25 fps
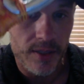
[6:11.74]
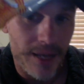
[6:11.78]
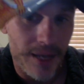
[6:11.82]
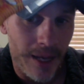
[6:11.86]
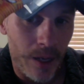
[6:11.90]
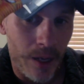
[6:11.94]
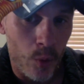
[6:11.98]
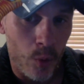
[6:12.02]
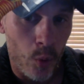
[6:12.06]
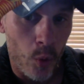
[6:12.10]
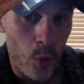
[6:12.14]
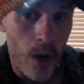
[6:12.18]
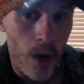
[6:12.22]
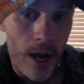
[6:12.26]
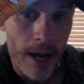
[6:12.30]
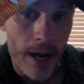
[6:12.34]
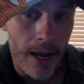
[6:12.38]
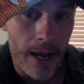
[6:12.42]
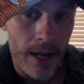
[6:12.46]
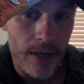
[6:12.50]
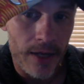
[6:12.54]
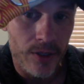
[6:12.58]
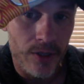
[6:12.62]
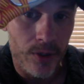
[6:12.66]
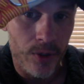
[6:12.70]
and why
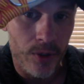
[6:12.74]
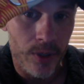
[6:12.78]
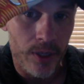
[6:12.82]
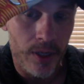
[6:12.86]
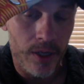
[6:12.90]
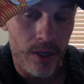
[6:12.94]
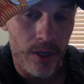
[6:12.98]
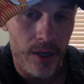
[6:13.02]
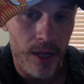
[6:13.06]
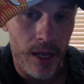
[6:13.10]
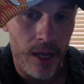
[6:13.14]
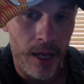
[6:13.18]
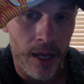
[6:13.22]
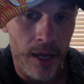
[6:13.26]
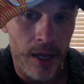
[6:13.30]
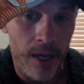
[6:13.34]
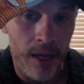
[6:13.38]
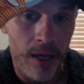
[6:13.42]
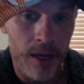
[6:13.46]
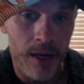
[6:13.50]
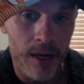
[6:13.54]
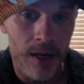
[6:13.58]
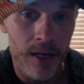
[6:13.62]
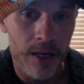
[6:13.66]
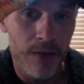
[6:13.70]
I do it.
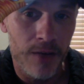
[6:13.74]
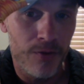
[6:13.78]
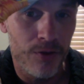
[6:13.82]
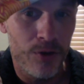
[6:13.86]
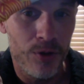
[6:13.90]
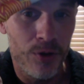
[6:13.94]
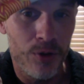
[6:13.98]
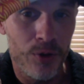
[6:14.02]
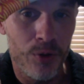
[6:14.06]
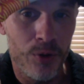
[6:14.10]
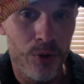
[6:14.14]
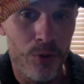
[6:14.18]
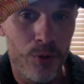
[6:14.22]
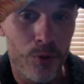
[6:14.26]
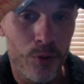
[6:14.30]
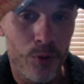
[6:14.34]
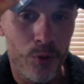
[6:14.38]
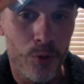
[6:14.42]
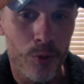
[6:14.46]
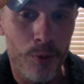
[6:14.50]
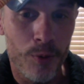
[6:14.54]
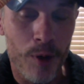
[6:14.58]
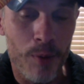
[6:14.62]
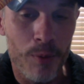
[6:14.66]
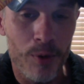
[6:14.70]
And if you
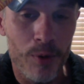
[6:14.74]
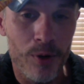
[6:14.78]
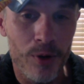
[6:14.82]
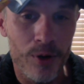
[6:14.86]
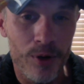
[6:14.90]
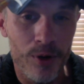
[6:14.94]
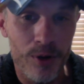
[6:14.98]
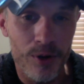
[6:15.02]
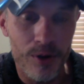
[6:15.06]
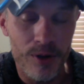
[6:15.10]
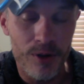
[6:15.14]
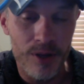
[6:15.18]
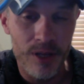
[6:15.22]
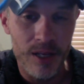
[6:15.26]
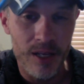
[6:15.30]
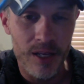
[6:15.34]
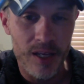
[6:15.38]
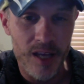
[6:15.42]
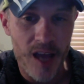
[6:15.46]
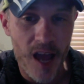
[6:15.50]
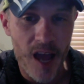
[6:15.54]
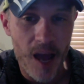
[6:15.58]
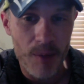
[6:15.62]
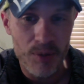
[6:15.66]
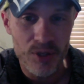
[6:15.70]
remember, the
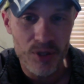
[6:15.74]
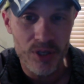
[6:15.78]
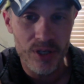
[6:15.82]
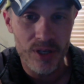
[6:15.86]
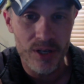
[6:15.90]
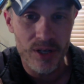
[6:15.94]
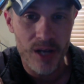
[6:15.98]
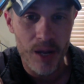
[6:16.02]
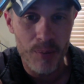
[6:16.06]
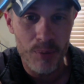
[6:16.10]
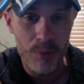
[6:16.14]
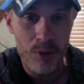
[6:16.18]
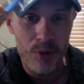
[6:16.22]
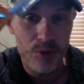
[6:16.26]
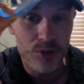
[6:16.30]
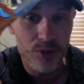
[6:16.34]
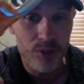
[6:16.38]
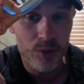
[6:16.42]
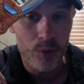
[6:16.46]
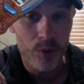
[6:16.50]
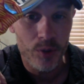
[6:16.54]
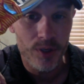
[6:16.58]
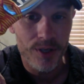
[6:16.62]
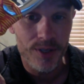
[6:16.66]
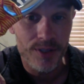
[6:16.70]
caption I
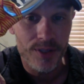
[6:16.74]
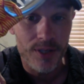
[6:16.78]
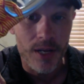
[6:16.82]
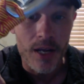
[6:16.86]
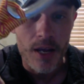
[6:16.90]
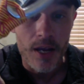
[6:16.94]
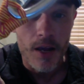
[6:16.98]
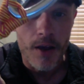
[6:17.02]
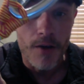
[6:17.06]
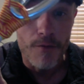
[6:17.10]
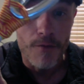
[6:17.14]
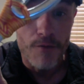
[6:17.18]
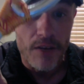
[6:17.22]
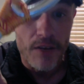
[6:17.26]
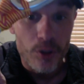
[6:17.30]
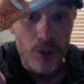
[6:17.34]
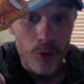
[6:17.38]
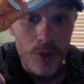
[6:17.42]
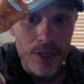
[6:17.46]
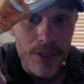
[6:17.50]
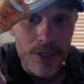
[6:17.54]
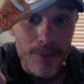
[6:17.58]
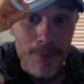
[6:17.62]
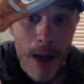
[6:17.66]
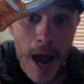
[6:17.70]
posted was,
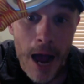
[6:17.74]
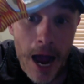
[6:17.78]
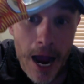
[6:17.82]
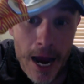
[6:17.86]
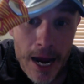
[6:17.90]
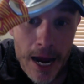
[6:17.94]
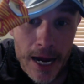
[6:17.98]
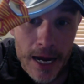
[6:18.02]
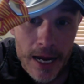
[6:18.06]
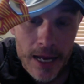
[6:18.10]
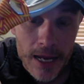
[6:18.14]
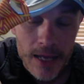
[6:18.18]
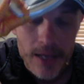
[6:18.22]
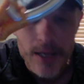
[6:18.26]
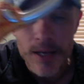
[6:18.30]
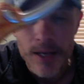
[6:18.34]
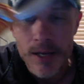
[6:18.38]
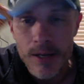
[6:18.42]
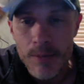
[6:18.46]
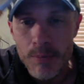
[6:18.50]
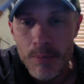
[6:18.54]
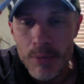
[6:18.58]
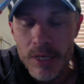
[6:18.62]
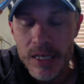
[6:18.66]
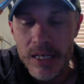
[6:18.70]
"Victory is mine!"
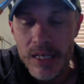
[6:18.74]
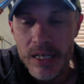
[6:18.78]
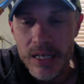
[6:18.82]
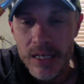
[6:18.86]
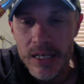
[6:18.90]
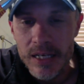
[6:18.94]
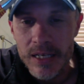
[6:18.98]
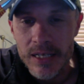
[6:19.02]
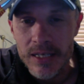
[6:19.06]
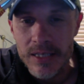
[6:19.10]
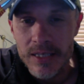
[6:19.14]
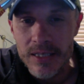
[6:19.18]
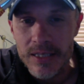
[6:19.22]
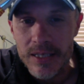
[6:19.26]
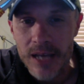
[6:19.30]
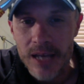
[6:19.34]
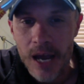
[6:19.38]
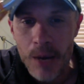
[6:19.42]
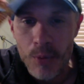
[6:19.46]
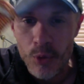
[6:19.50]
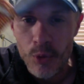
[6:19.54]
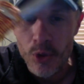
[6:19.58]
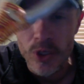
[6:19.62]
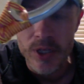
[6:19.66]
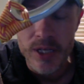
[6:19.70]
Because
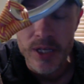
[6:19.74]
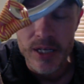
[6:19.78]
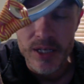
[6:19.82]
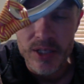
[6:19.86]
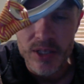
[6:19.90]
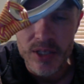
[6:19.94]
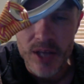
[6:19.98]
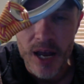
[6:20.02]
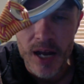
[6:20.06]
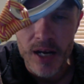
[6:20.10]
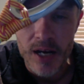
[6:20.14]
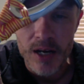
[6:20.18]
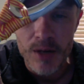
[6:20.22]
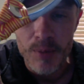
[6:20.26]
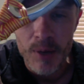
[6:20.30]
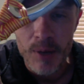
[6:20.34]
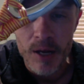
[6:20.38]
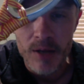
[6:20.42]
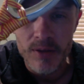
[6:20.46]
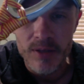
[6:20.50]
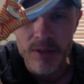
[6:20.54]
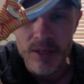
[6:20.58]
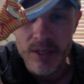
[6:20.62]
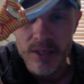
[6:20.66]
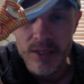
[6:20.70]
I'm really excited
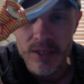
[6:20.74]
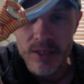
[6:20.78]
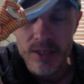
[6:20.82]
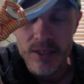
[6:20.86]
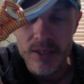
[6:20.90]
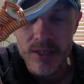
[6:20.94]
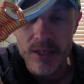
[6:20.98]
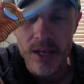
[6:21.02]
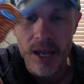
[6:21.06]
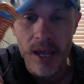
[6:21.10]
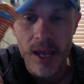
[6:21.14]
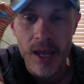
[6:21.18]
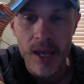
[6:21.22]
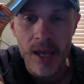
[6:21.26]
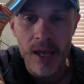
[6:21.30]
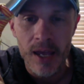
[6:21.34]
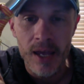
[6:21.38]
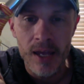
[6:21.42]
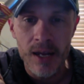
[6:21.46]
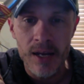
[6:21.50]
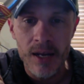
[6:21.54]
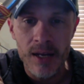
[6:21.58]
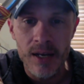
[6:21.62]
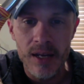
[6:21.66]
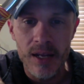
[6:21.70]
about this
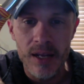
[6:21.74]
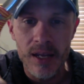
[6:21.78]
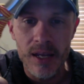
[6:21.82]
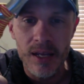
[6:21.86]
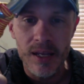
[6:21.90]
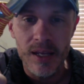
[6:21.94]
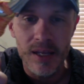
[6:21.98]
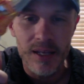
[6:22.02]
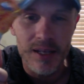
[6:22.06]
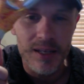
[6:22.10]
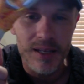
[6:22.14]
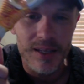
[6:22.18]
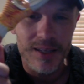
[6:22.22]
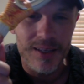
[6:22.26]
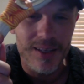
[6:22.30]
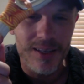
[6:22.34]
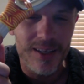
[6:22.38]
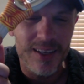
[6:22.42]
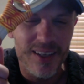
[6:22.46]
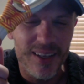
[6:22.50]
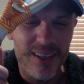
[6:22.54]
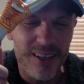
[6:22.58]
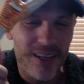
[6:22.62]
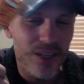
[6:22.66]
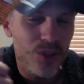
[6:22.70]
and
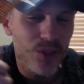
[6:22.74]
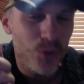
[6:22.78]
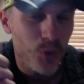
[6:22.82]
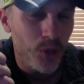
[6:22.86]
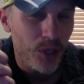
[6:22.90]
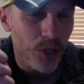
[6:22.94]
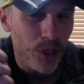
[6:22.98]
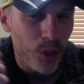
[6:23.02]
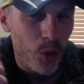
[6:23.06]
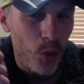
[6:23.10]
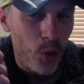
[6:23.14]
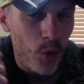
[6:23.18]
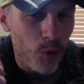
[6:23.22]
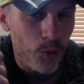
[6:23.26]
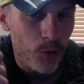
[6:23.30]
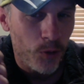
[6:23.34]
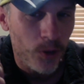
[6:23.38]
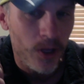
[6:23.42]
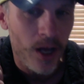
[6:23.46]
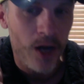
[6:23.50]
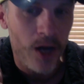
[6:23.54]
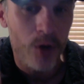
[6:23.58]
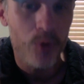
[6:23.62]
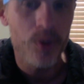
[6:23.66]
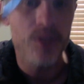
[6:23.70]
it's really cool for a
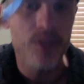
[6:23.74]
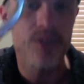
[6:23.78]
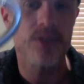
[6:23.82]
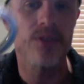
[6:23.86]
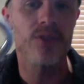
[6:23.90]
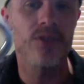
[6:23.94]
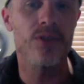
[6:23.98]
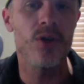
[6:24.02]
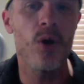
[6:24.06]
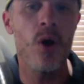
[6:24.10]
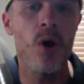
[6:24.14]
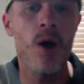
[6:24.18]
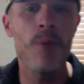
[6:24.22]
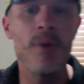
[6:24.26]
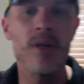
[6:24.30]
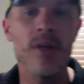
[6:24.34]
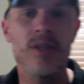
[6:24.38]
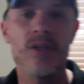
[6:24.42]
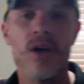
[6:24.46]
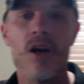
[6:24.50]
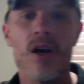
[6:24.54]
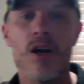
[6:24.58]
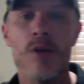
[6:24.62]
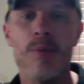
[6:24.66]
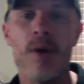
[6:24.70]
lot of reasons. So I'm going to
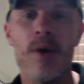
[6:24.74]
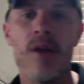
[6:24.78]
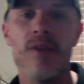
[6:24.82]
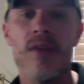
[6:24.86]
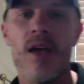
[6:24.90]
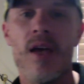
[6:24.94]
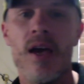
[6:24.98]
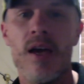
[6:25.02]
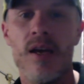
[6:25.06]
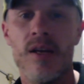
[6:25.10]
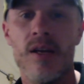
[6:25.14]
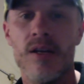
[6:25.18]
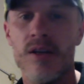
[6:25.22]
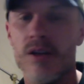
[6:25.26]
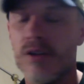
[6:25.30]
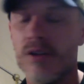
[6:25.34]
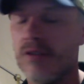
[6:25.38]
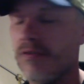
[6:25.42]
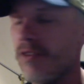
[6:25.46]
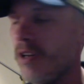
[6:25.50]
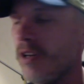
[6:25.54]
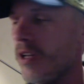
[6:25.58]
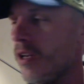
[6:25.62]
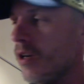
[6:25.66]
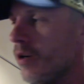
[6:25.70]
talk about that in another
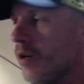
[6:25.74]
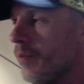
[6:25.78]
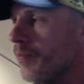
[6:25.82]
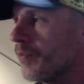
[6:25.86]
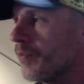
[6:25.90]
video.